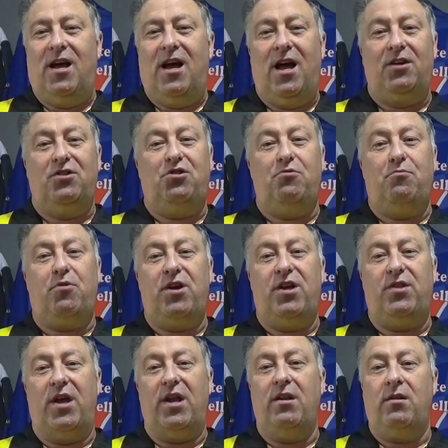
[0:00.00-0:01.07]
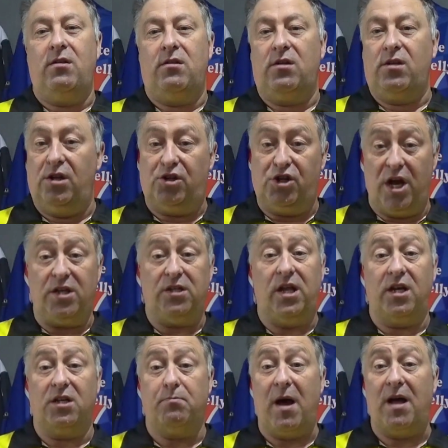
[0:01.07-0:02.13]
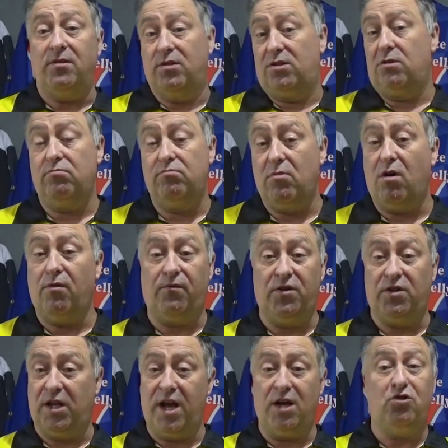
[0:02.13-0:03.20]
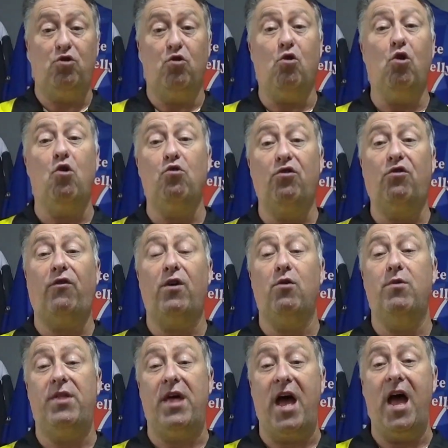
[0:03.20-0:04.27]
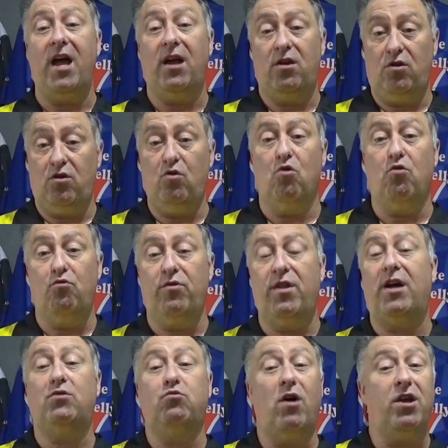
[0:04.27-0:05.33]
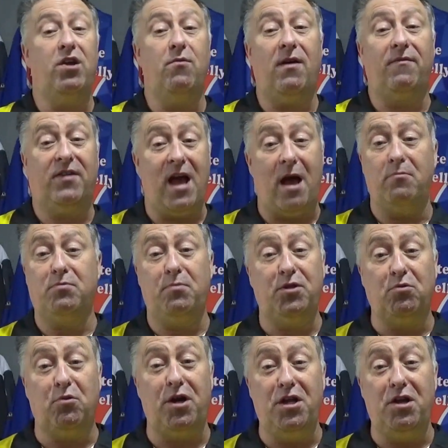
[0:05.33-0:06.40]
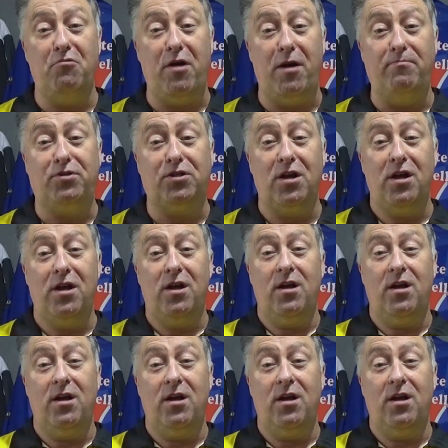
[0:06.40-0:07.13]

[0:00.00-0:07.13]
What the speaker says: As you breathe in, your chest expands. Obviously, as your lungs fill with air, that's why you have gaps between your ribs.